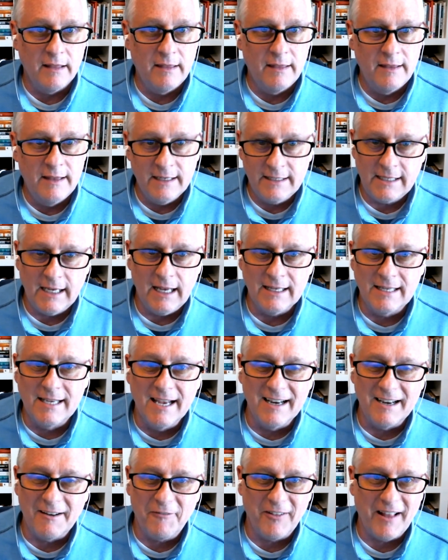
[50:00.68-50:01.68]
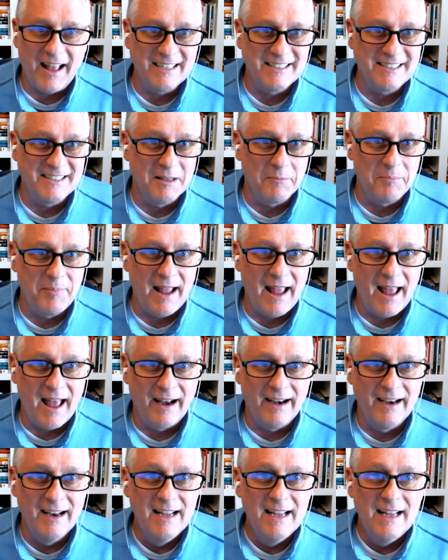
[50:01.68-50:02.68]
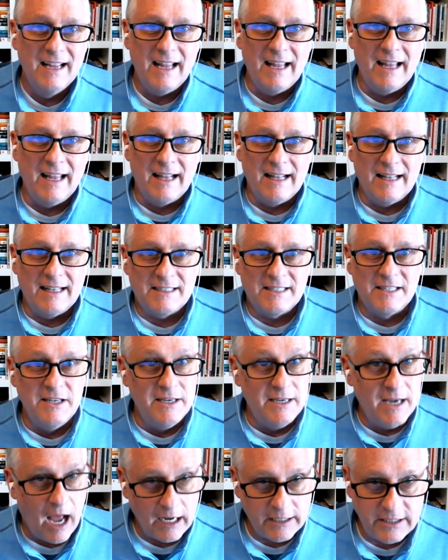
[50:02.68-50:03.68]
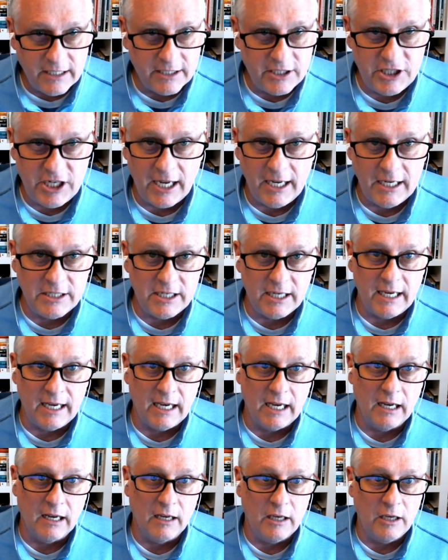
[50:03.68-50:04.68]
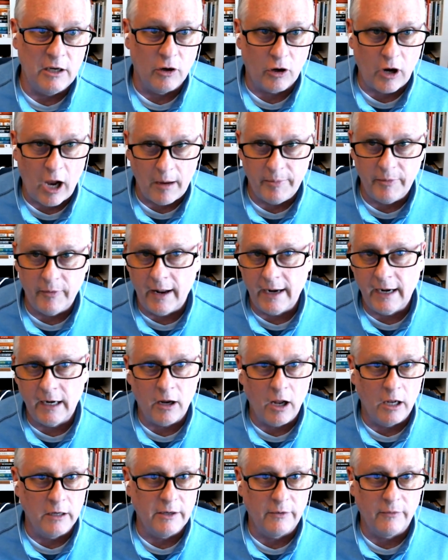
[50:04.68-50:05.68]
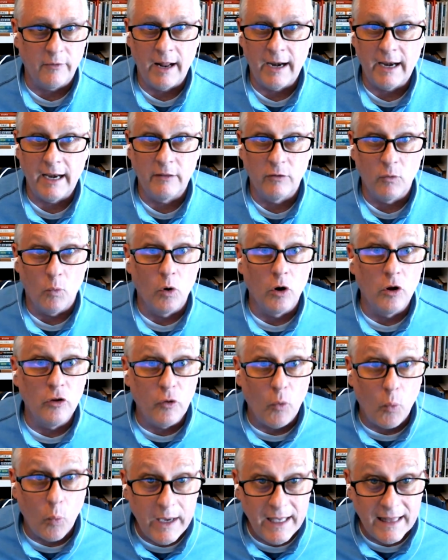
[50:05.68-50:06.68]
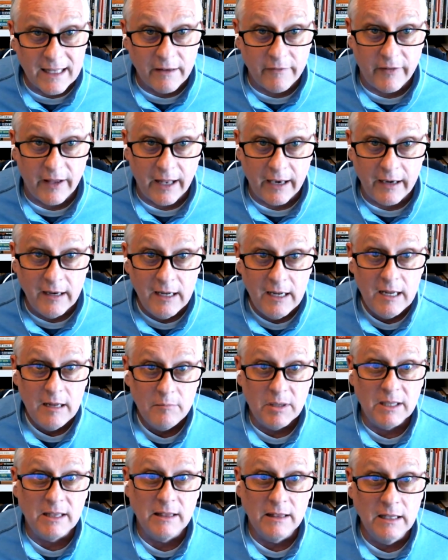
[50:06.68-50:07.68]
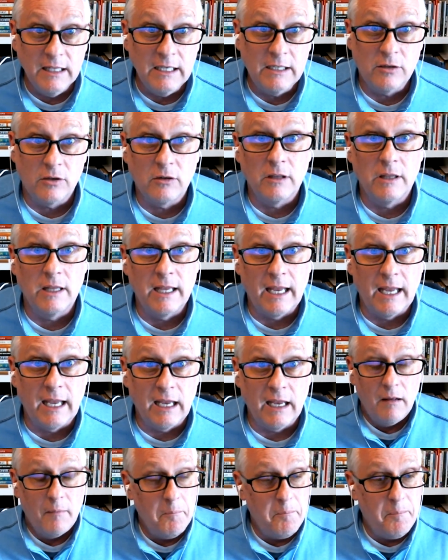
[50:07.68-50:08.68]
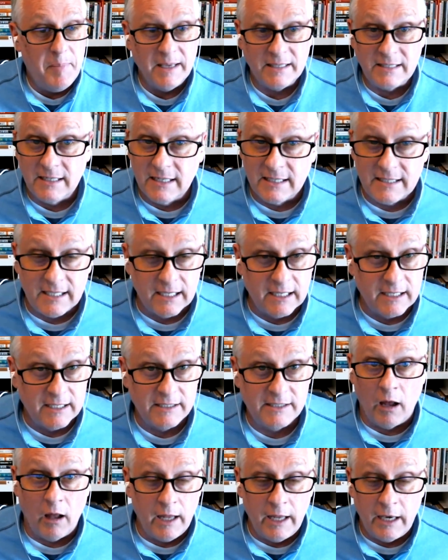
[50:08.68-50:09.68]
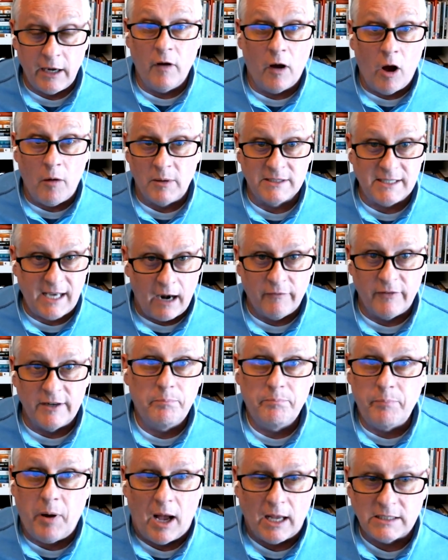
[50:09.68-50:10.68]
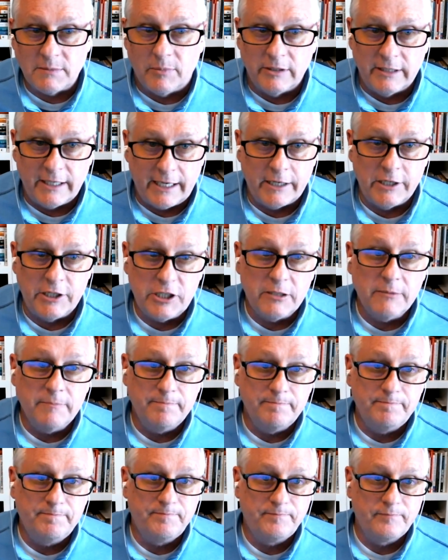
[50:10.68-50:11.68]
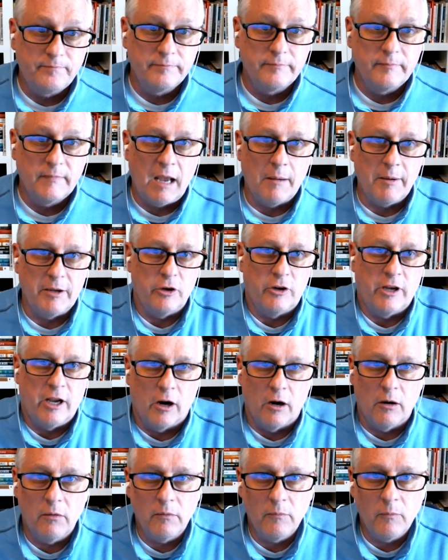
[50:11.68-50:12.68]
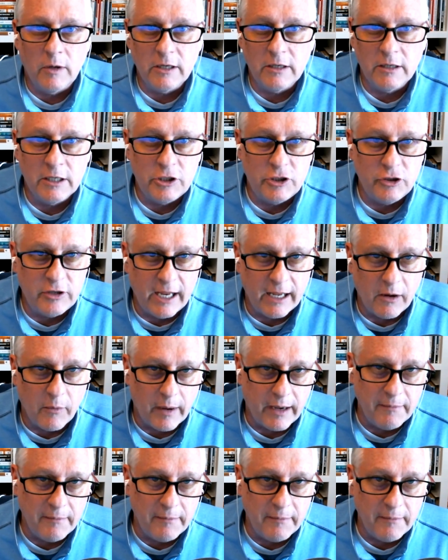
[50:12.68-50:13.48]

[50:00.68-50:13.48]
this isn't a flash in the pan, it's not just changing, copywriting, content writing, the world that we live in, but literally businesses in almost every possible niche. How about you, Kira? What did you take away?